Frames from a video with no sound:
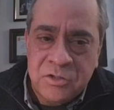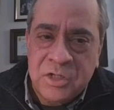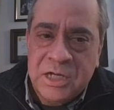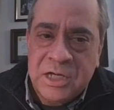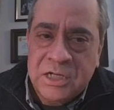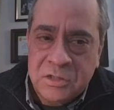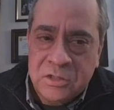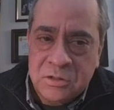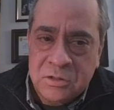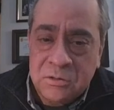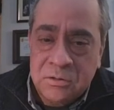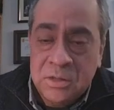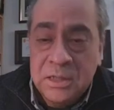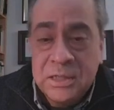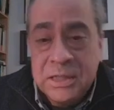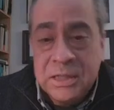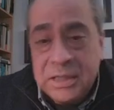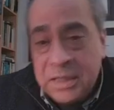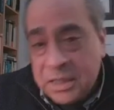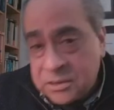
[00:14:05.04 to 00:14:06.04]
in education,
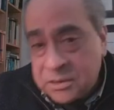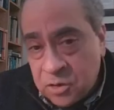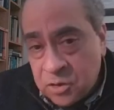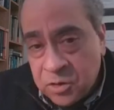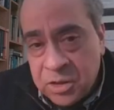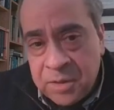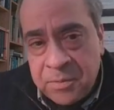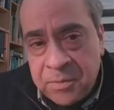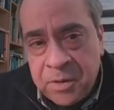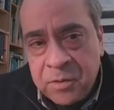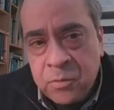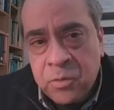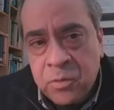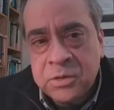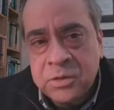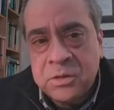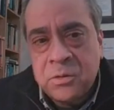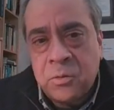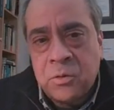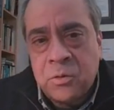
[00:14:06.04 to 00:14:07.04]
talking about
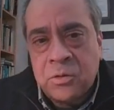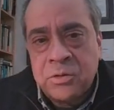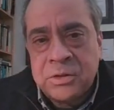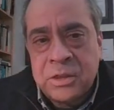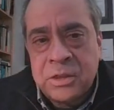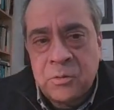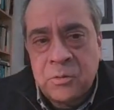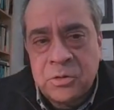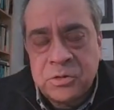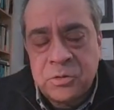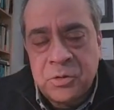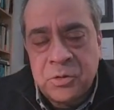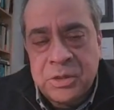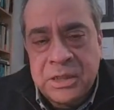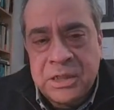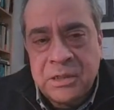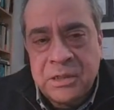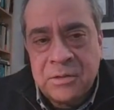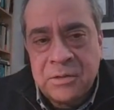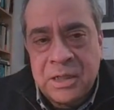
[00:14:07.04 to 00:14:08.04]
what the work that we're
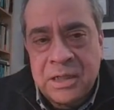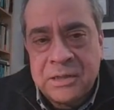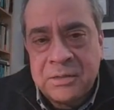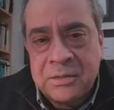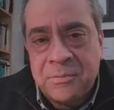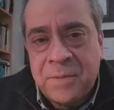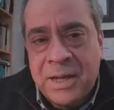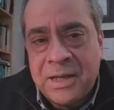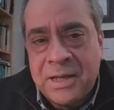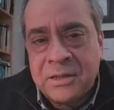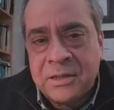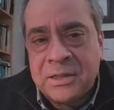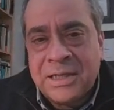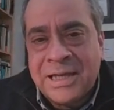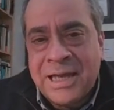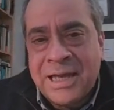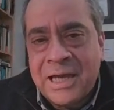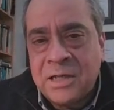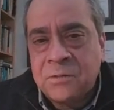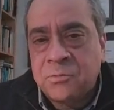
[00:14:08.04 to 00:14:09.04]
doing here at the bank
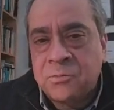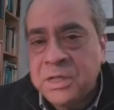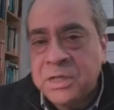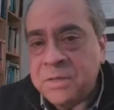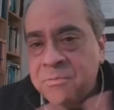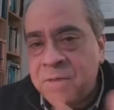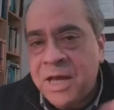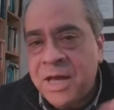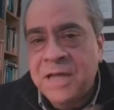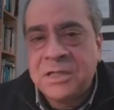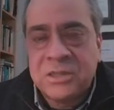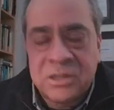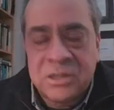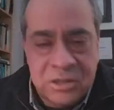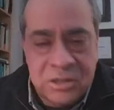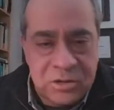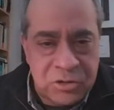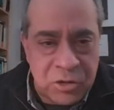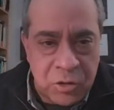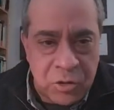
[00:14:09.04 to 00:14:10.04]
can
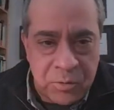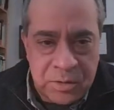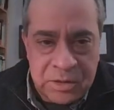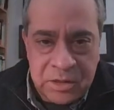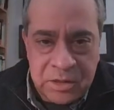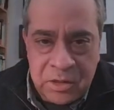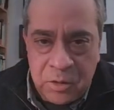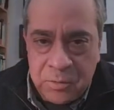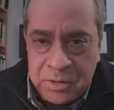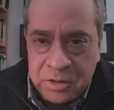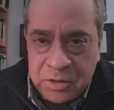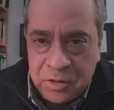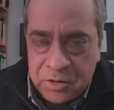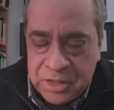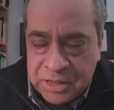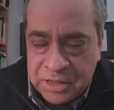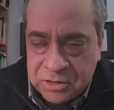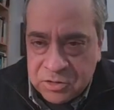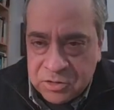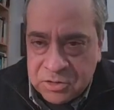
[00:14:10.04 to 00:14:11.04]
reimagine these human
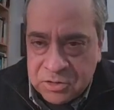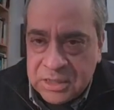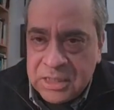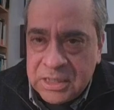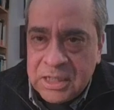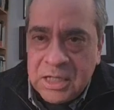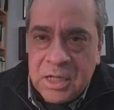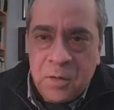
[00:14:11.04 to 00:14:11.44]
connections.